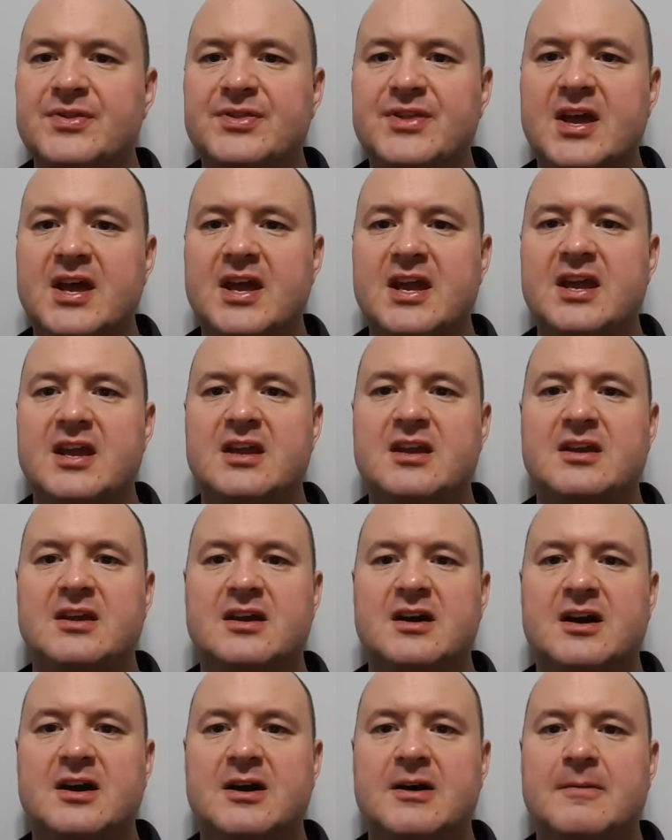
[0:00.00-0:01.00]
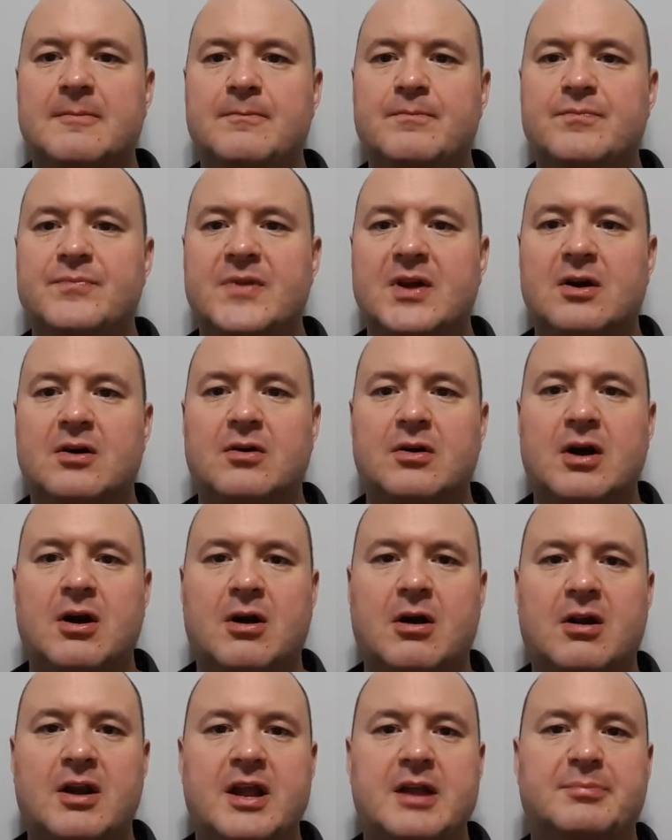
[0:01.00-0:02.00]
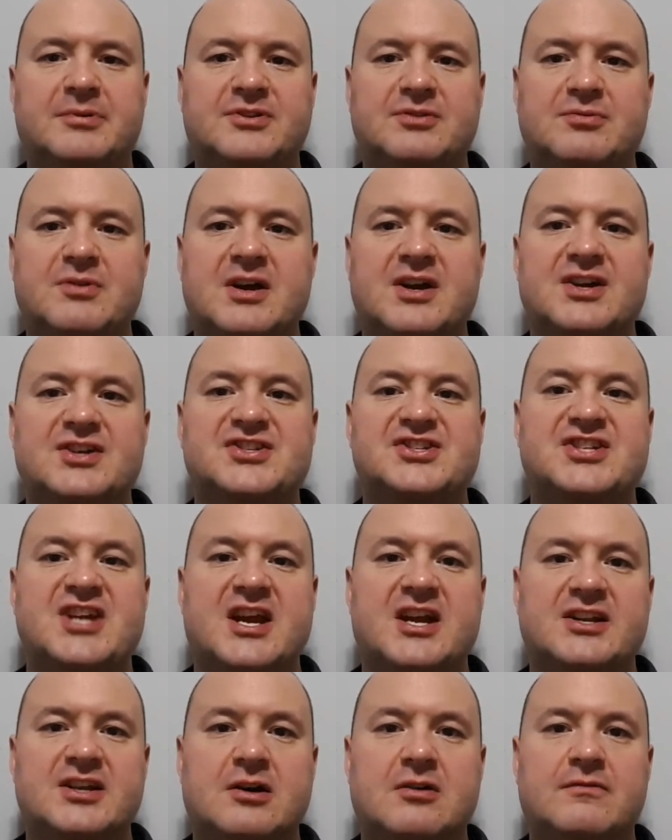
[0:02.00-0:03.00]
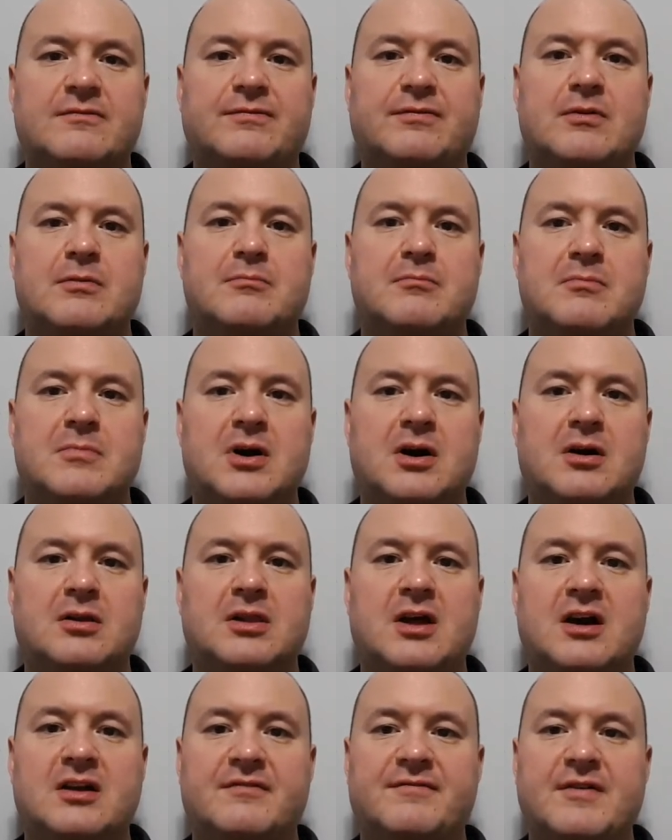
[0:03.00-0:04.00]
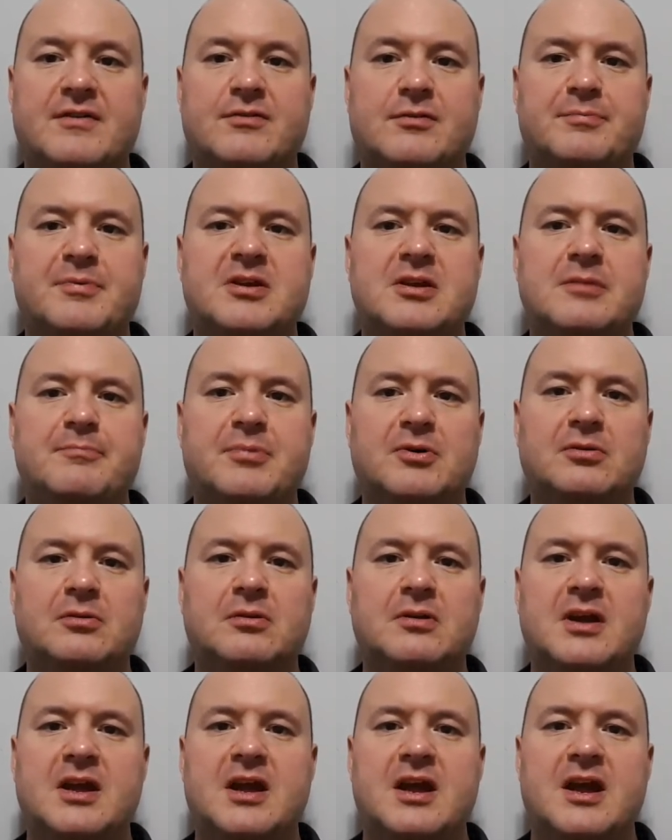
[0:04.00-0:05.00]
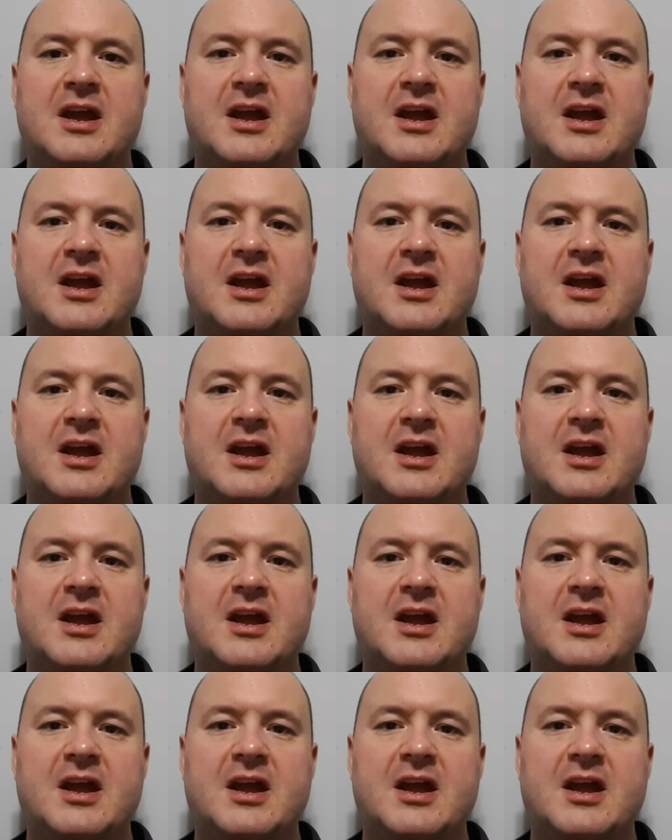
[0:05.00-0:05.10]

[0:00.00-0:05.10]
They um, are able to stand out from a lot of other people,